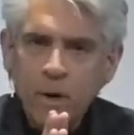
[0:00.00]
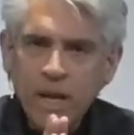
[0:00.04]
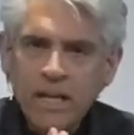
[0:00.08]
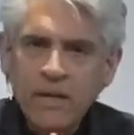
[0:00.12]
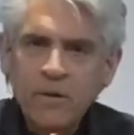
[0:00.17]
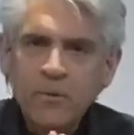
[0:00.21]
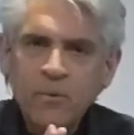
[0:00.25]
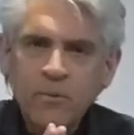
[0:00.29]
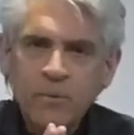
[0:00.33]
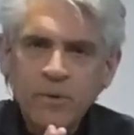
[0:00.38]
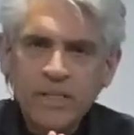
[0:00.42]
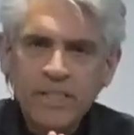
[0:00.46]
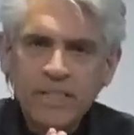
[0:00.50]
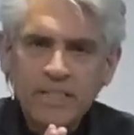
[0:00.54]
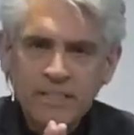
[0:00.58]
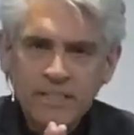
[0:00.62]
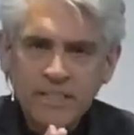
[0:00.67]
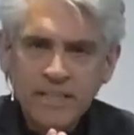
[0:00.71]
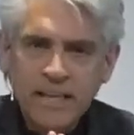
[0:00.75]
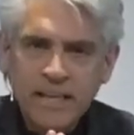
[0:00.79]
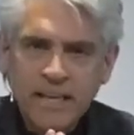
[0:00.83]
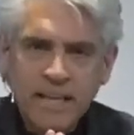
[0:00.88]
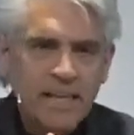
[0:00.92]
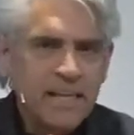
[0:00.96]
when
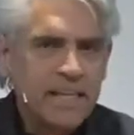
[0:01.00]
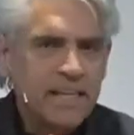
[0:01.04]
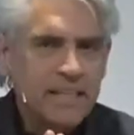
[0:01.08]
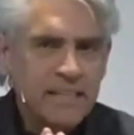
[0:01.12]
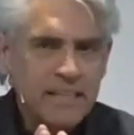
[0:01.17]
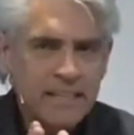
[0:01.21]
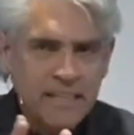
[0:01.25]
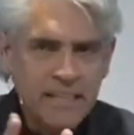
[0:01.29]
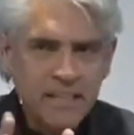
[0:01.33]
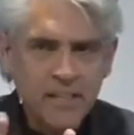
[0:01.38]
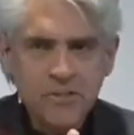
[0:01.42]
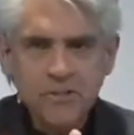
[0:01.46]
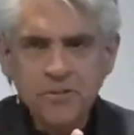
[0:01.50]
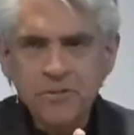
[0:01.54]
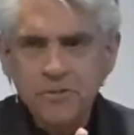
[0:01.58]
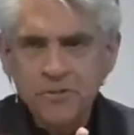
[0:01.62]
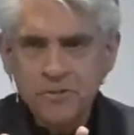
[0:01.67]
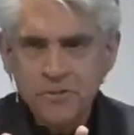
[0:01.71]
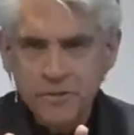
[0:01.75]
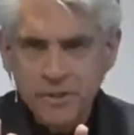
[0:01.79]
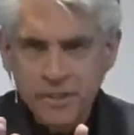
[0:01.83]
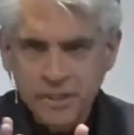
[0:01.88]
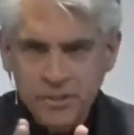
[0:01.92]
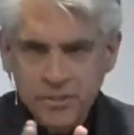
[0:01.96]
we say in the
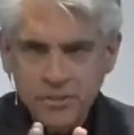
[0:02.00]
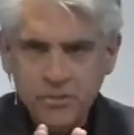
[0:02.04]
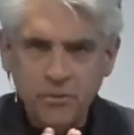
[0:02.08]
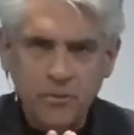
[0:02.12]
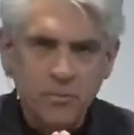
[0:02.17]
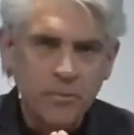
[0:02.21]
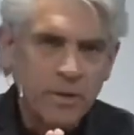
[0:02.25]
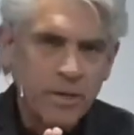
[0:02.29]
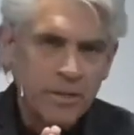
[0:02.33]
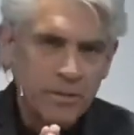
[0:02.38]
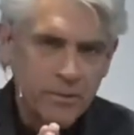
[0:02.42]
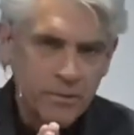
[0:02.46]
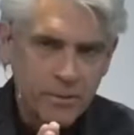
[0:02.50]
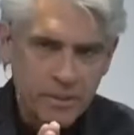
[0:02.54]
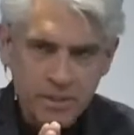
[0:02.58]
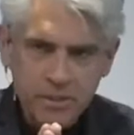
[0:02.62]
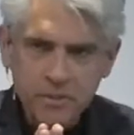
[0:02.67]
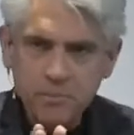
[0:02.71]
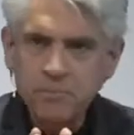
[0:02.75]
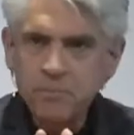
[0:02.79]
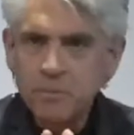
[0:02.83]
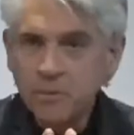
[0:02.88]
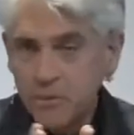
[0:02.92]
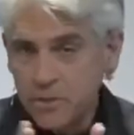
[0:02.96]
Eastern tradition,
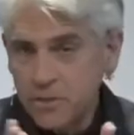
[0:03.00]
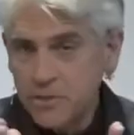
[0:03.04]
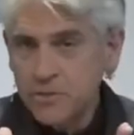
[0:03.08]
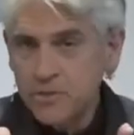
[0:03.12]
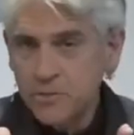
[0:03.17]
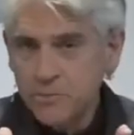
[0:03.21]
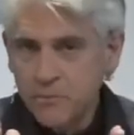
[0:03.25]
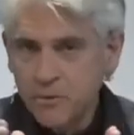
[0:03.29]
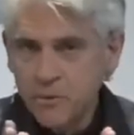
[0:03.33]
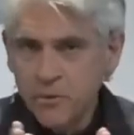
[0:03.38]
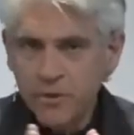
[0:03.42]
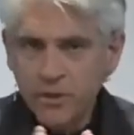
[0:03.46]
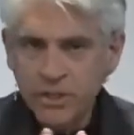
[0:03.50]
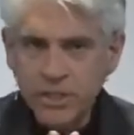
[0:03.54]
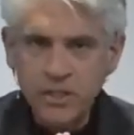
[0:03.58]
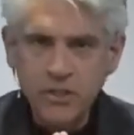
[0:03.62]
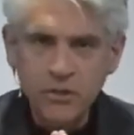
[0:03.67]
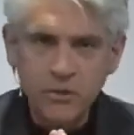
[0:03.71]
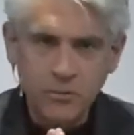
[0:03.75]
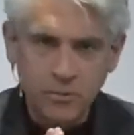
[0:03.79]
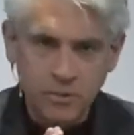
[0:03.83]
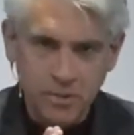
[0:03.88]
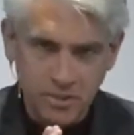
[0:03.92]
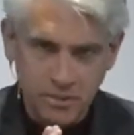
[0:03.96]
whether it's Buddhism or
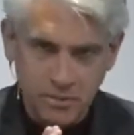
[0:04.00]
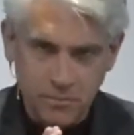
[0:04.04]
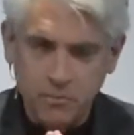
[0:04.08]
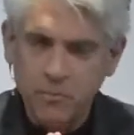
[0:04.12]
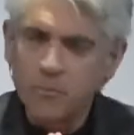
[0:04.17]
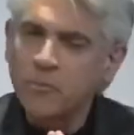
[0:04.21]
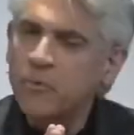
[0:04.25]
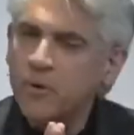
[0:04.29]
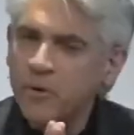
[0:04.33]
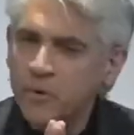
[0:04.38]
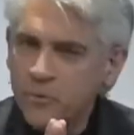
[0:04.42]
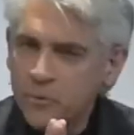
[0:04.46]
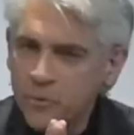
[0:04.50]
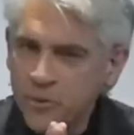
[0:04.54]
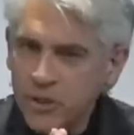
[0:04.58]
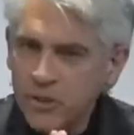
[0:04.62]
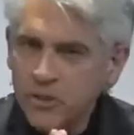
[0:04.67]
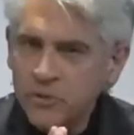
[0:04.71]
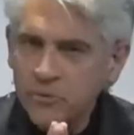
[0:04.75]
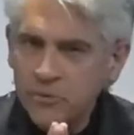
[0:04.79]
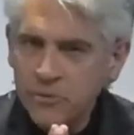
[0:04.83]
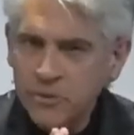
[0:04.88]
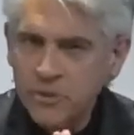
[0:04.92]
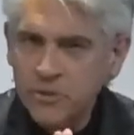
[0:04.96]
Hinduism,
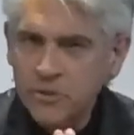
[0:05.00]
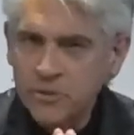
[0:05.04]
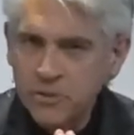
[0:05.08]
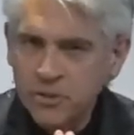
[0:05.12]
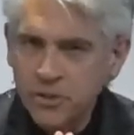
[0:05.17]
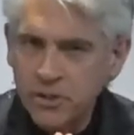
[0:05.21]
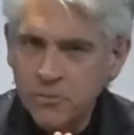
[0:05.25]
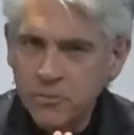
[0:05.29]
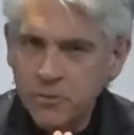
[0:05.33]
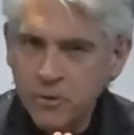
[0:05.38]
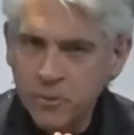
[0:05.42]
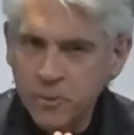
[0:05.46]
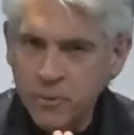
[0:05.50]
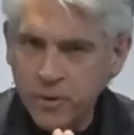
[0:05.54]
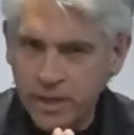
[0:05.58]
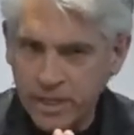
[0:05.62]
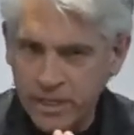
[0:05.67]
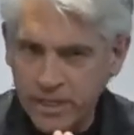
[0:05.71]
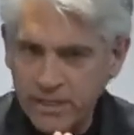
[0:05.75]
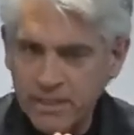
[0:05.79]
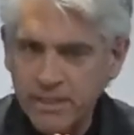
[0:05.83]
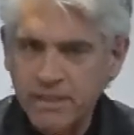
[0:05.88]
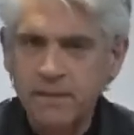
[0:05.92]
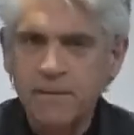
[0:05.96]
when we use the term
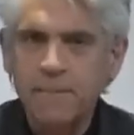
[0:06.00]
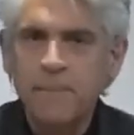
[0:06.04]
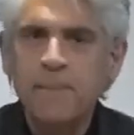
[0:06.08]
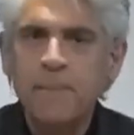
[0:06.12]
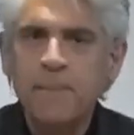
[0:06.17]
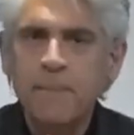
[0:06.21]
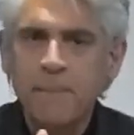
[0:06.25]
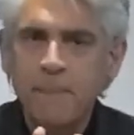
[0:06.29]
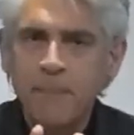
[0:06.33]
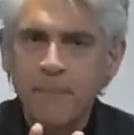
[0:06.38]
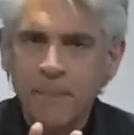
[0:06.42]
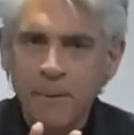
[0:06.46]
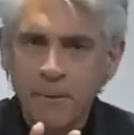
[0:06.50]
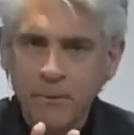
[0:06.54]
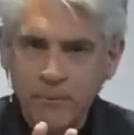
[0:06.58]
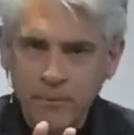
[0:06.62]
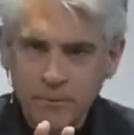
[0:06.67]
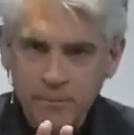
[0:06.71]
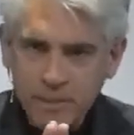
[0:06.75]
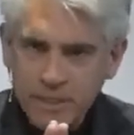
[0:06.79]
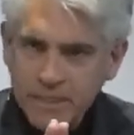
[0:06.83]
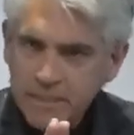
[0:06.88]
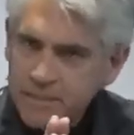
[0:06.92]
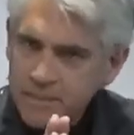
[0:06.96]
awake,
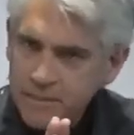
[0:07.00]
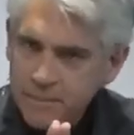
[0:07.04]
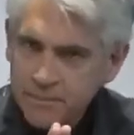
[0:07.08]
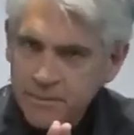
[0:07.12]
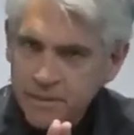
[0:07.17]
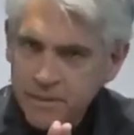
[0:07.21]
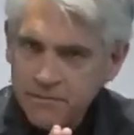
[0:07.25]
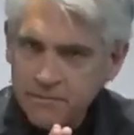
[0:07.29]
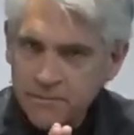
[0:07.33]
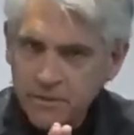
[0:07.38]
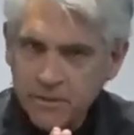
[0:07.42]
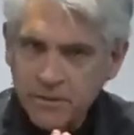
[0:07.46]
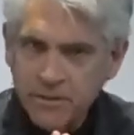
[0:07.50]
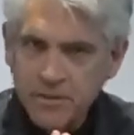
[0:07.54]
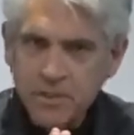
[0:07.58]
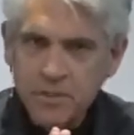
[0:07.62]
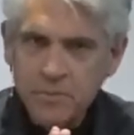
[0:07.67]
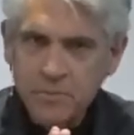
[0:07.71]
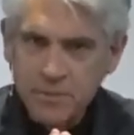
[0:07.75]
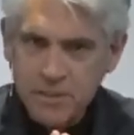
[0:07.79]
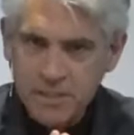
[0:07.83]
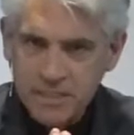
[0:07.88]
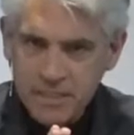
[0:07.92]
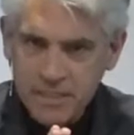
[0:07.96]
we mean something
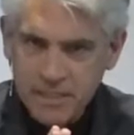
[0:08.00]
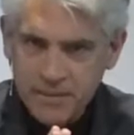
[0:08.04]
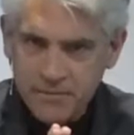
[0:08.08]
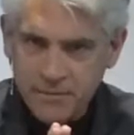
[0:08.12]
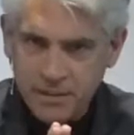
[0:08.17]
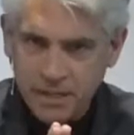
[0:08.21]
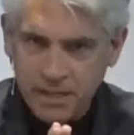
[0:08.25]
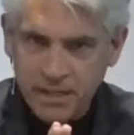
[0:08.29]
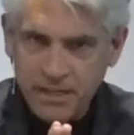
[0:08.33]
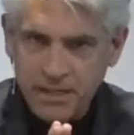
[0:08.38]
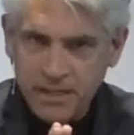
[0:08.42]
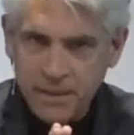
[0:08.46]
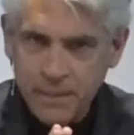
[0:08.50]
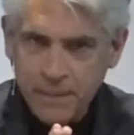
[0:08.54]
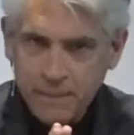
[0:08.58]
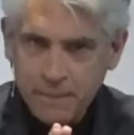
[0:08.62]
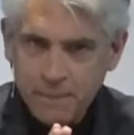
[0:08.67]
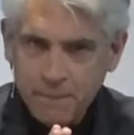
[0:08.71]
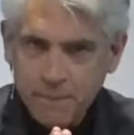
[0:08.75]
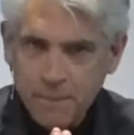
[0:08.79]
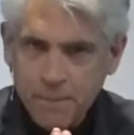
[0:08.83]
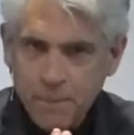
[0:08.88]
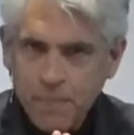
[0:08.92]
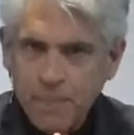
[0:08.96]
very specific,
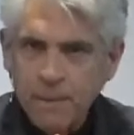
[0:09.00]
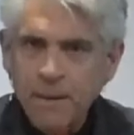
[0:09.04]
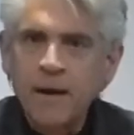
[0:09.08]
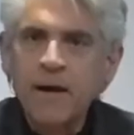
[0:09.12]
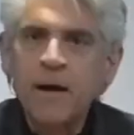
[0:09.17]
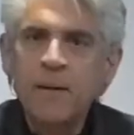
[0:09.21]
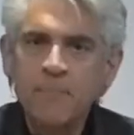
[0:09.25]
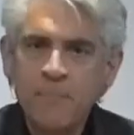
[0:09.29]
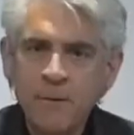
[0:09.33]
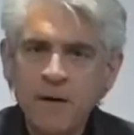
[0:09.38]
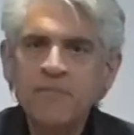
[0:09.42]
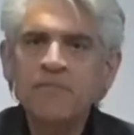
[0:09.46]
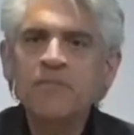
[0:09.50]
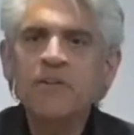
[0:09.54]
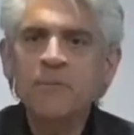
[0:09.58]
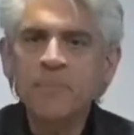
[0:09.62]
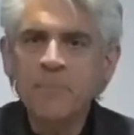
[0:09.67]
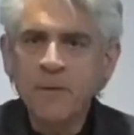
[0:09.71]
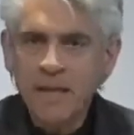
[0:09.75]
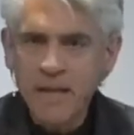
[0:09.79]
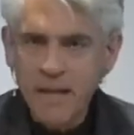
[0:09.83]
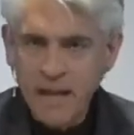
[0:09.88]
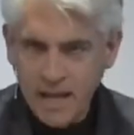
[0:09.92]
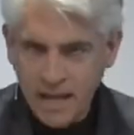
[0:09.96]

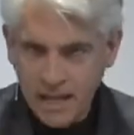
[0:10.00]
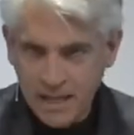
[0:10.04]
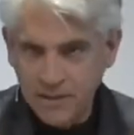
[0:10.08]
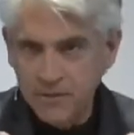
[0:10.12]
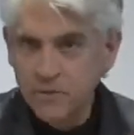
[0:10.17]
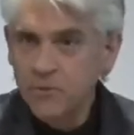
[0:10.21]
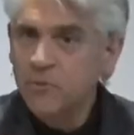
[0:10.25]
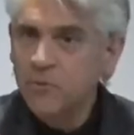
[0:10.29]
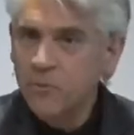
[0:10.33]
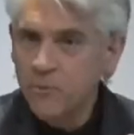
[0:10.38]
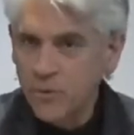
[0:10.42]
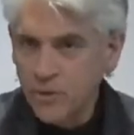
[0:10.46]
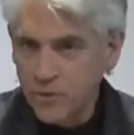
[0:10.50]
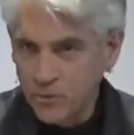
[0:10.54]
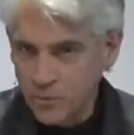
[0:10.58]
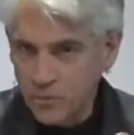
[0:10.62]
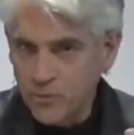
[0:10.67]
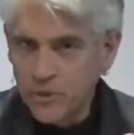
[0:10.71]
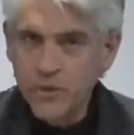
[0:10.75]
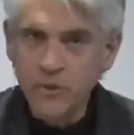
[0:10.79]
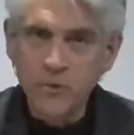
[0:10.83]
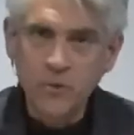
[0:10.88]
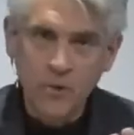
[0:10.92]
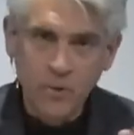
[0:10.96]
above and beyond
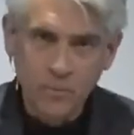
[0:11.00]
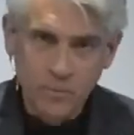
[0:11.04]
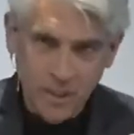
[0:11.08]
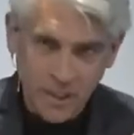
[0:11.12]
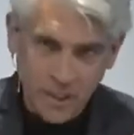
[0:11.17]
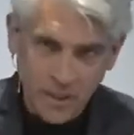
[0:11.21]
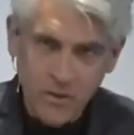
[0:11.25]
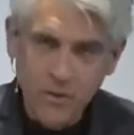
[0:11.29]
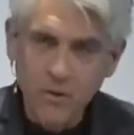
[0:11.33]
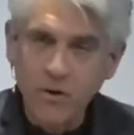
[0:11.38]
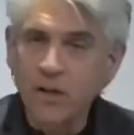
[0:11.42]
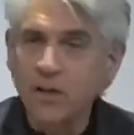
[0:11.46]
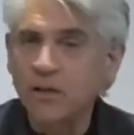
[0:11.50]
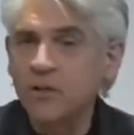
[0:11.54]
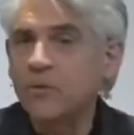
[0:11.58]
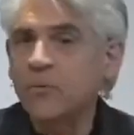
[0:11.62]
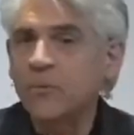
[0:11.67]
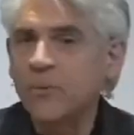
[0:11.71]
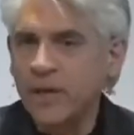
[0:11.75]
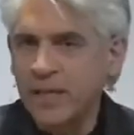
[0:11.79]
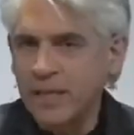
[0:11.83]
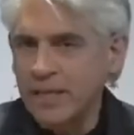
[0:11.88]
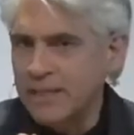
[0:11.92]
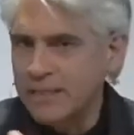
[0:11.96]
what we normally
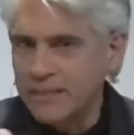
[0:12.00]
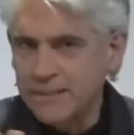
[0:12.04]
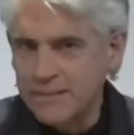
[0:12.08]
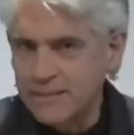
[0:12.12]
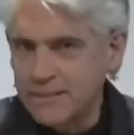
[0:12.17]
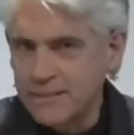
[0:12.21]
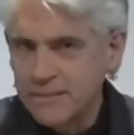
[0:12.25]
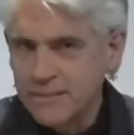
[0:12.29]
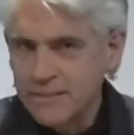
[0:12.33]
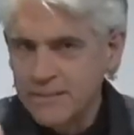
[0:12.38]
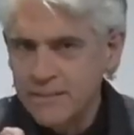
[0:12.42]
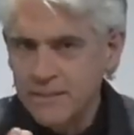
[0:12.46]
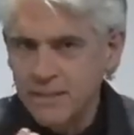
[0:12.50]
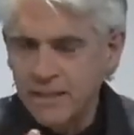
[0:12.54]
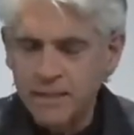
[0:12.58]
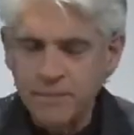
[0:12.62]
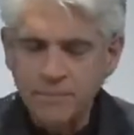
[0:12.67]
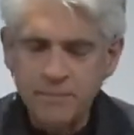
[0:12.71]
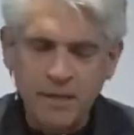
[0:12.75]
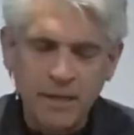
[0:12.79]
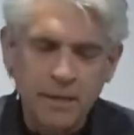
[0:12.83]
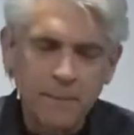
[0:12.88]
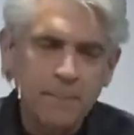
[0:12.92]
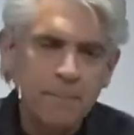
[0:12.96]
call awake and
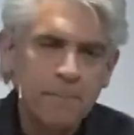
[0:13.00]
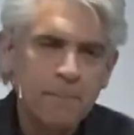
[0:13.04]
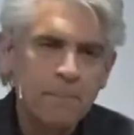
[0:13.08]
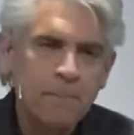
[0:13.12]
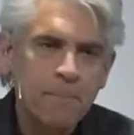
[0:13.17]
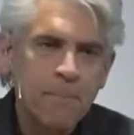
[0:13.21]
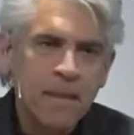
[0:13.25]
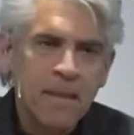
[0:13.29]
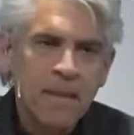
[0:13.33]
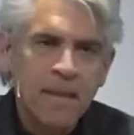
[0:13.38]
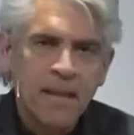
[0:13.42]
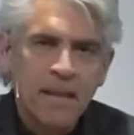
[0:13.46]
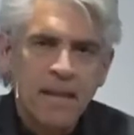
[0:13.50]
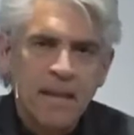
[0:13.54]
sleeping.